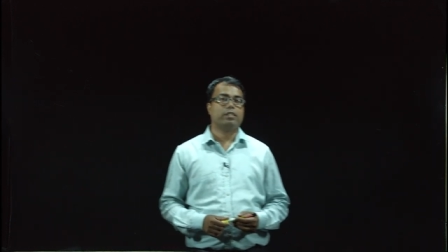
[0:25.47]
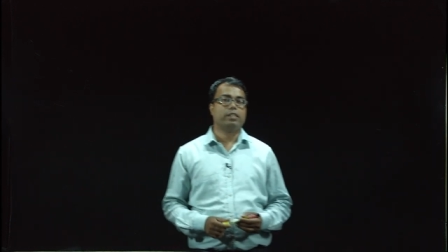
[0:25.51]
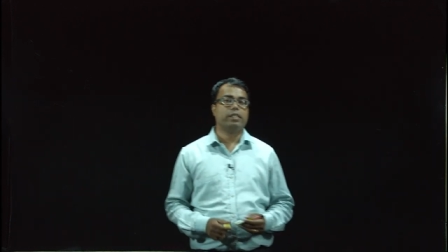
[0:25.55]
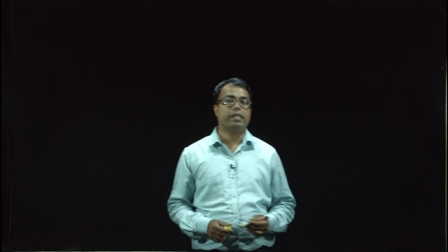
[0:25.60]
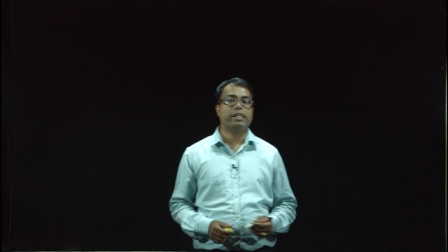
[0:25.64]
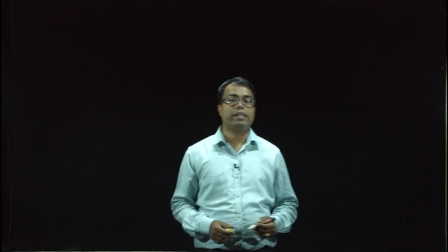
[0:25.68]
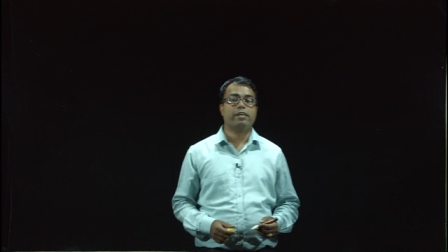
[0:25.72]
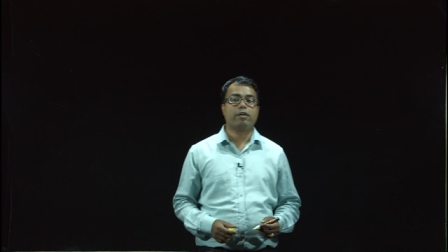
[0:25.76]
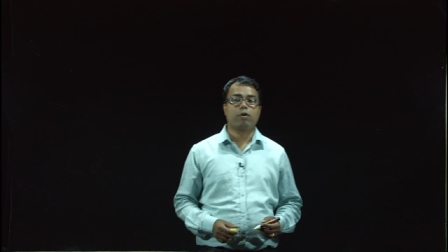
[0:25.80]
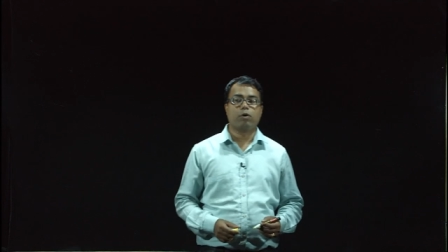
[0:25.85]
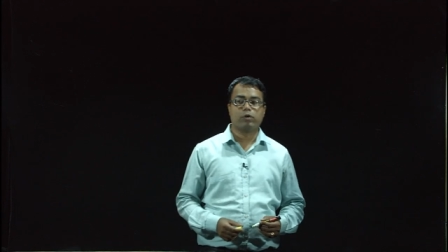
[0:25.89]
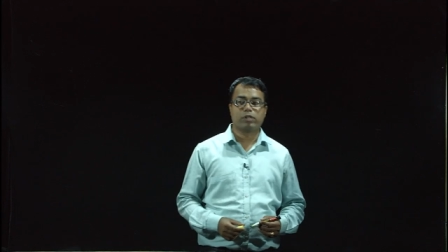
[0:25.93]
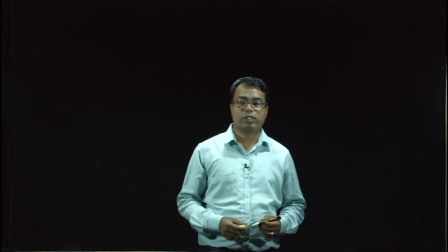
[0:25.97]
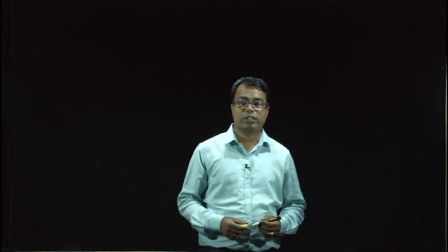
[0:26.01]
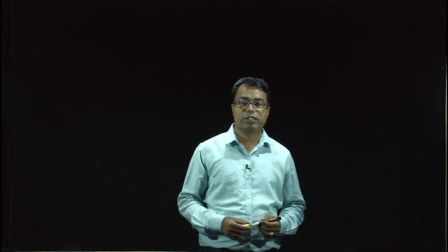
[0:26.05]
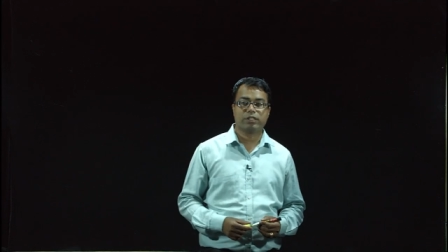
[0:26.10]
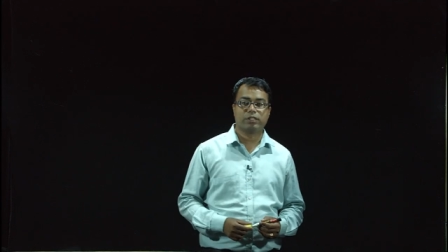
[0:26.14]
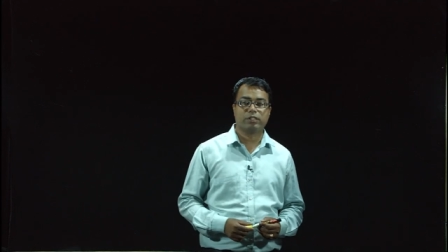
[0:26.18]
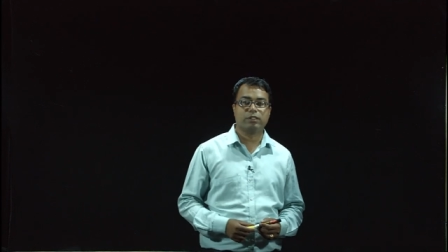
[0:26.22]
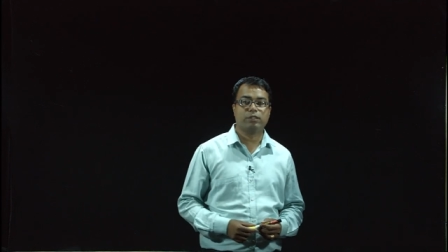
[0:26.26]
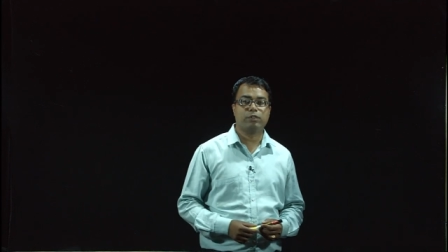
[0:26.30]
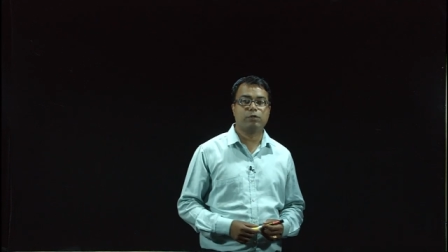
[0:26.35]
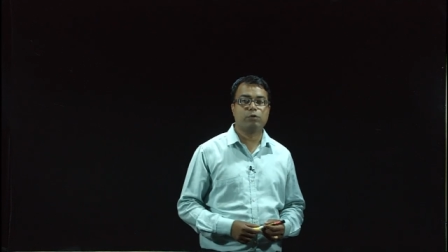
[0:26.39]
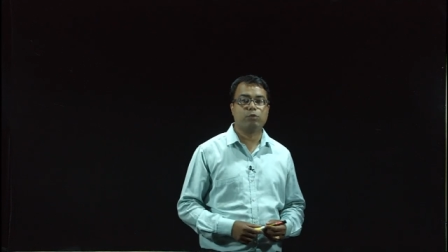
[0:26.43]

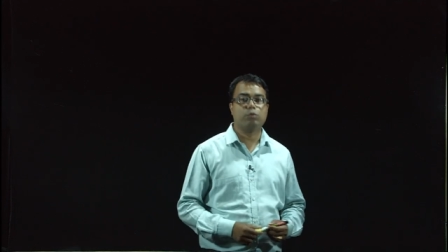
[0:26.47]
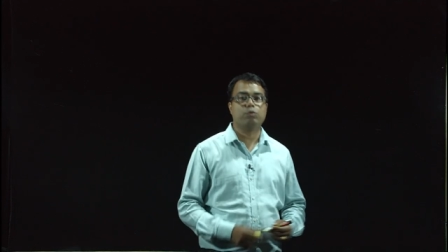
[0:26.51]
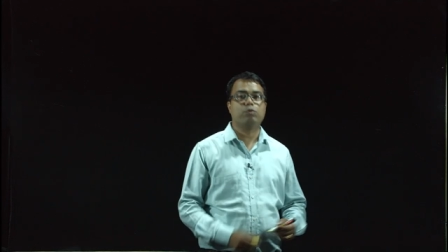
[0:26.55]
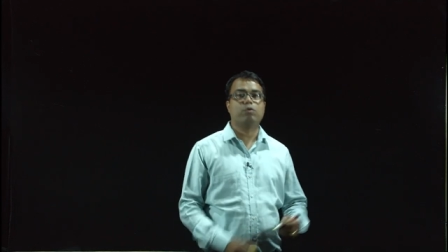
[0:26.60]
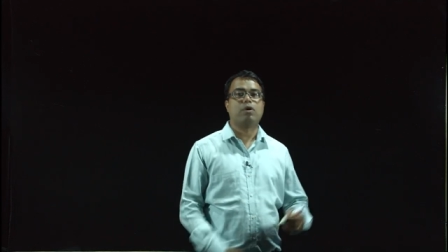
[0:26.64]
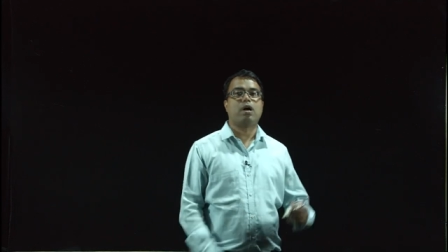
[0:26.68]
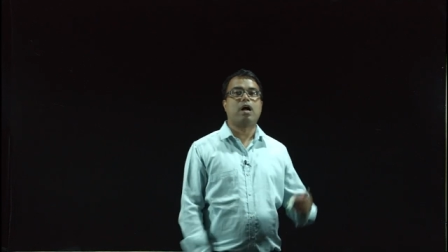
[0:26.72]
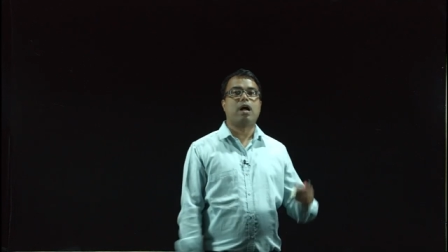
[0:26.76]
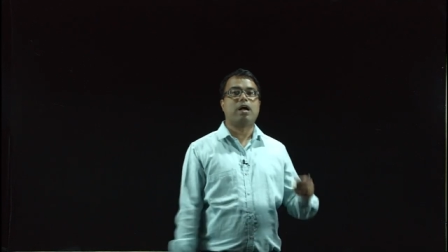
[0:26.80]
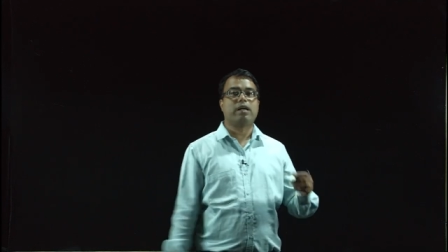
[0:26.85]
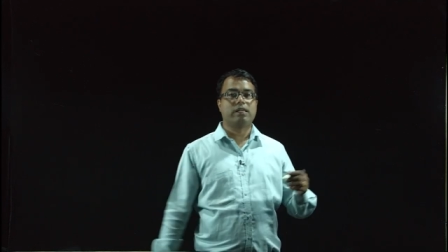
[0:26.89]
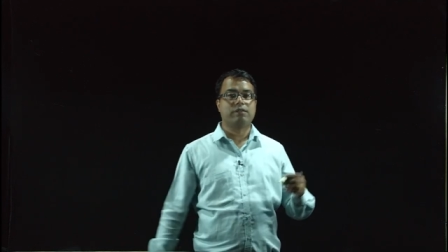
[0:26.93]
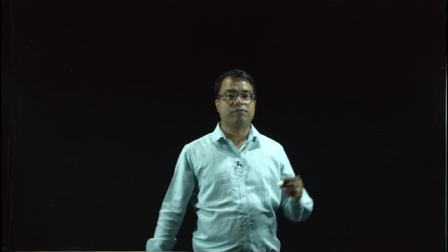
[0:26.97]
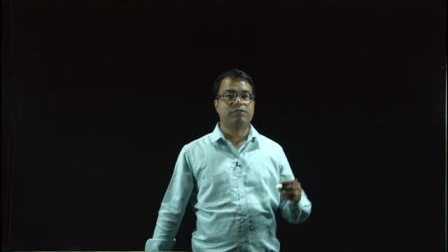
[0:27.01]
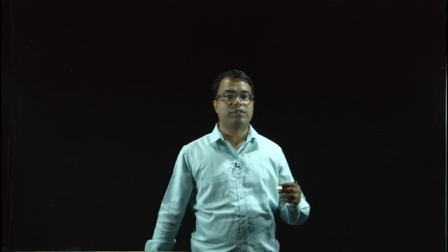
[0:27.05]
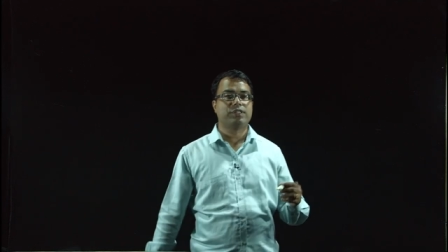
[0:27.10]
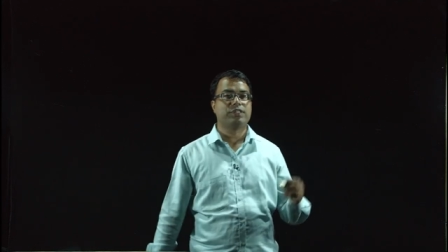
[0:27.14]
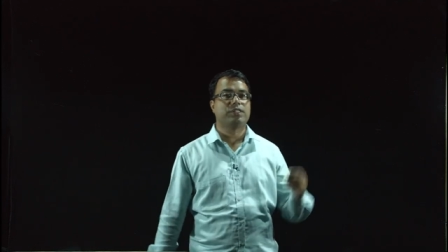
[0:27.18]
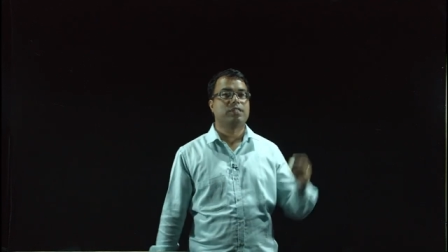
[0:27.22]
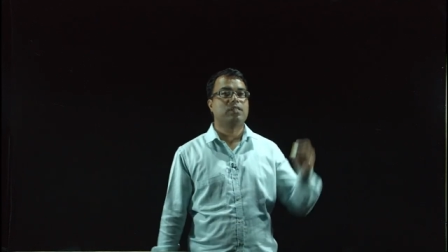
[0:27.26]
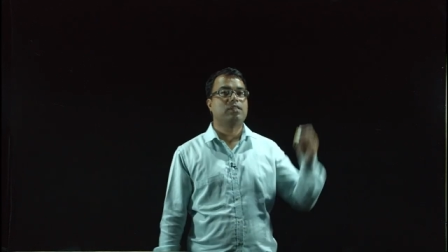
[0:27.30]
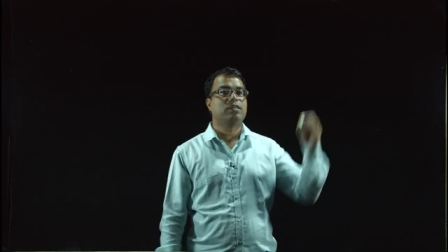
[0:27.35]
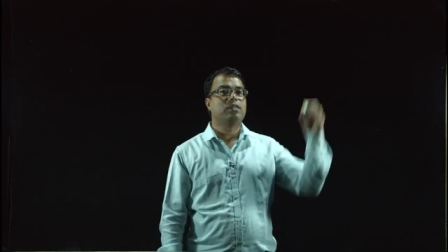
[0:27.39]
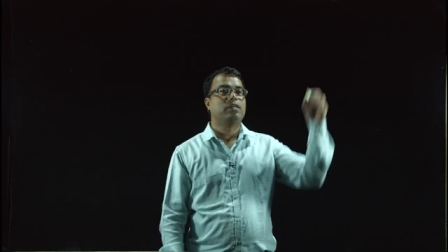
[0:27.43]
Introduction to
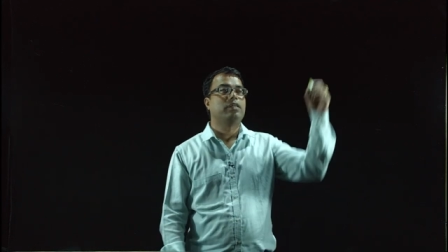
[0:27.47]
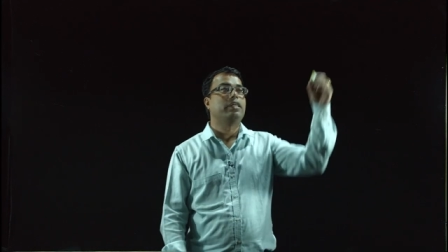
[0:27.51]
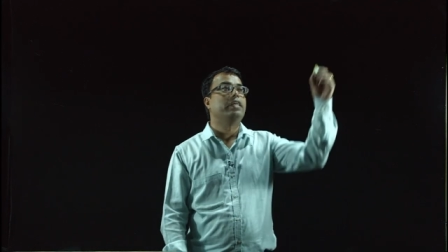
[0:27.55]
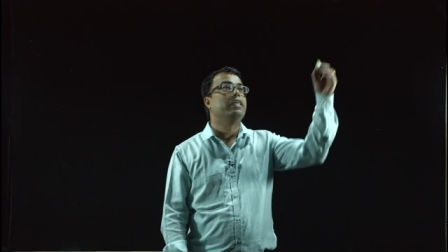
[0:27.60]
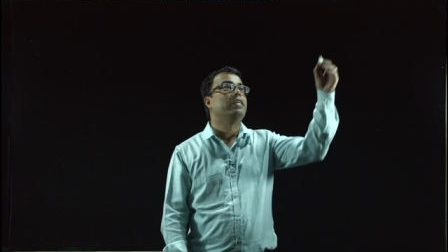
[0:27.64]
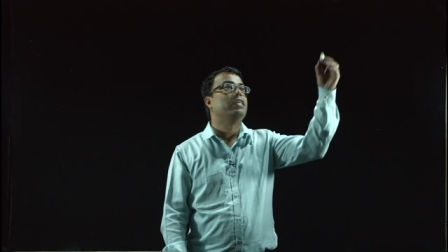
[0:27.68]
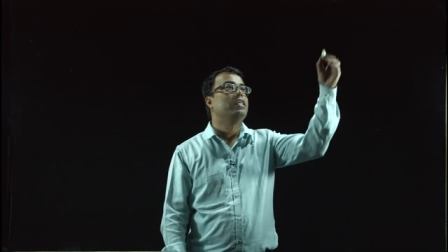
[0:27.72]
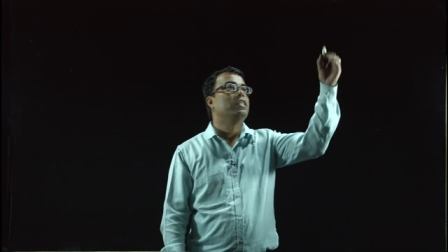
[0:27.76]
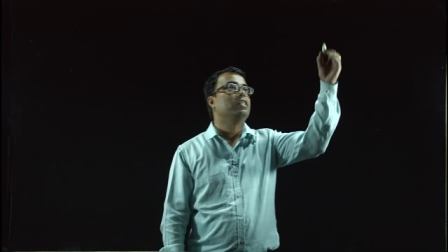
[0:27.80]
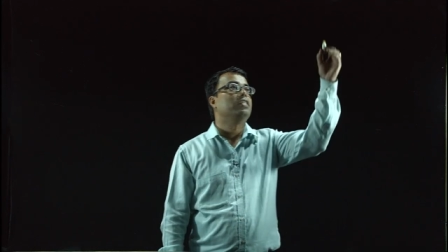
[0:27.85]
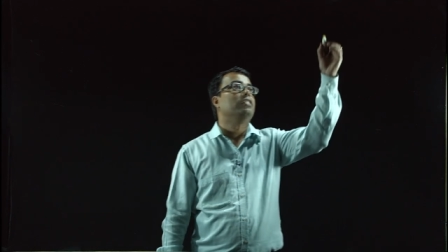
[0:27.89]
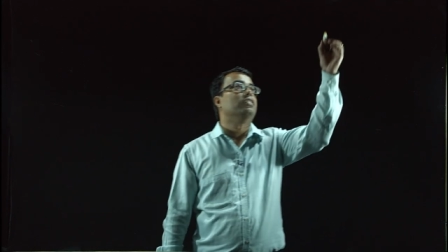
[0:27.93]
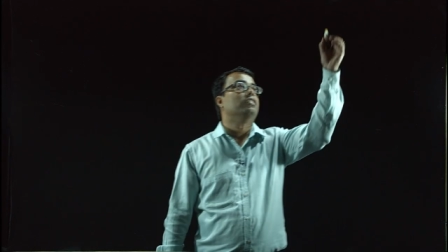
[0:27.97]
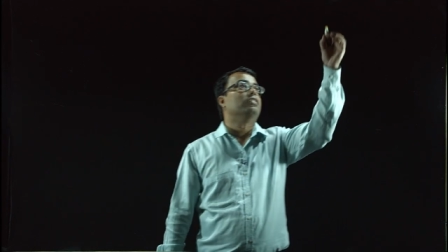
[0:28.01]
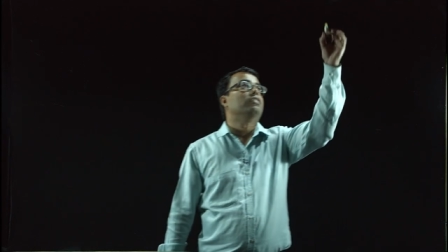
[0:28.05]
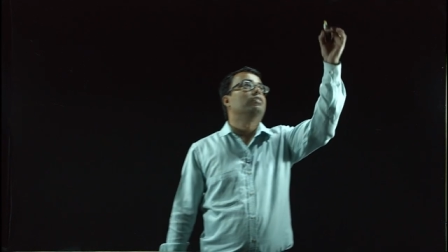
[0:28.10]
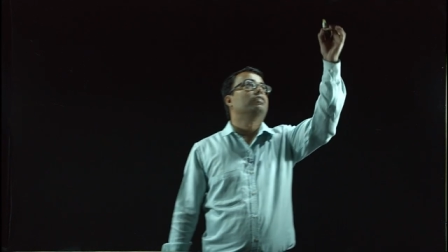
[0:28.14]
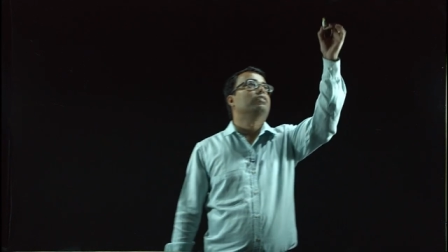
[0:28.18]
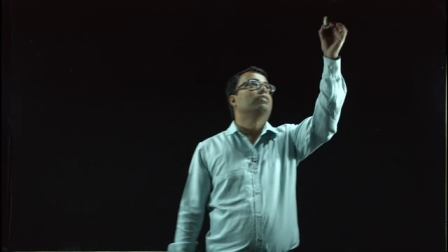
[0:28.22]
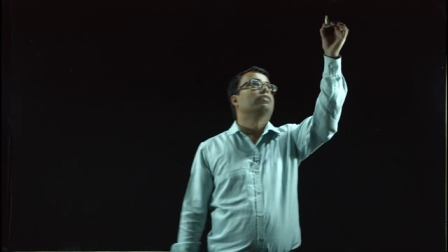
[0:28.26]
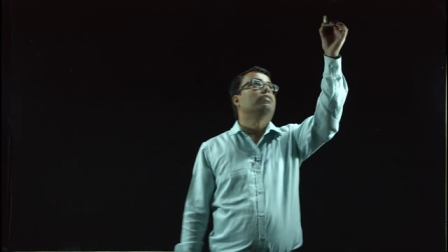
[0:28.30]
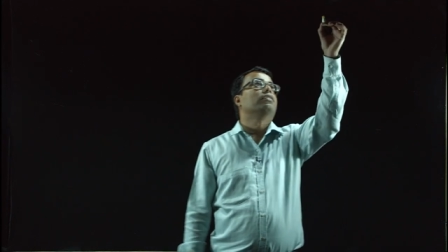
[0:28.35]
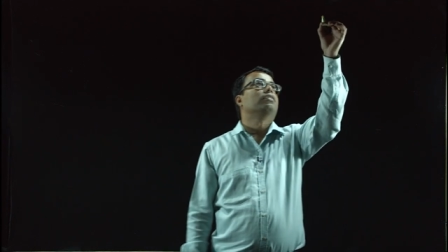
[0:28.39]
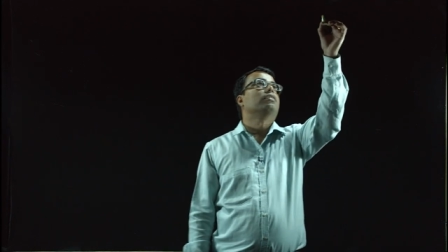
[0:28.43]
Artificial
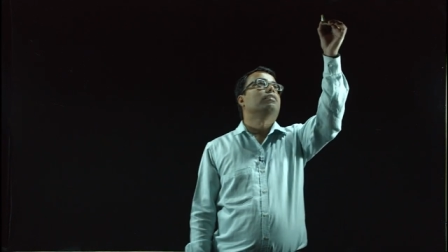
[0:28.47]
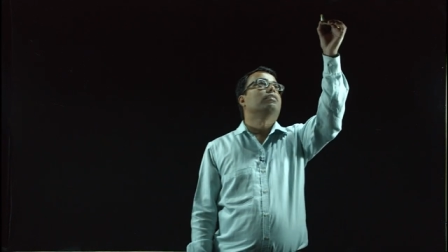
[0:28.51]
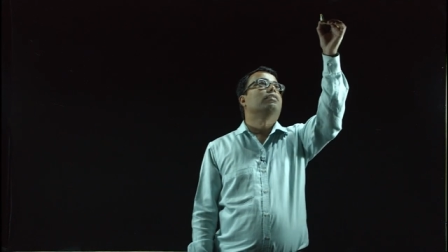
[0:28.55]
Intelligence.